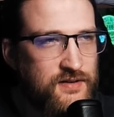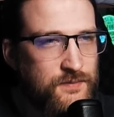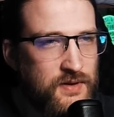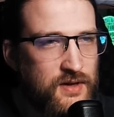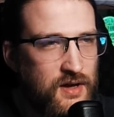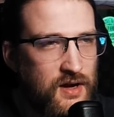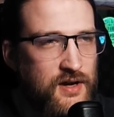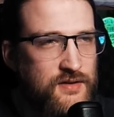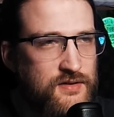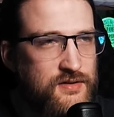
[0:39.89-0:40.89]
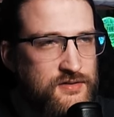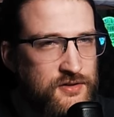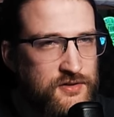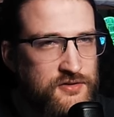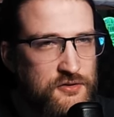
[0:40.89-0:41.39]
All right,
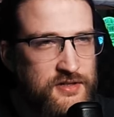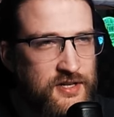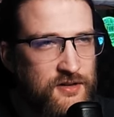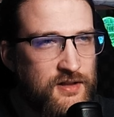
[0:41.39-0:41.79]
so the storyteller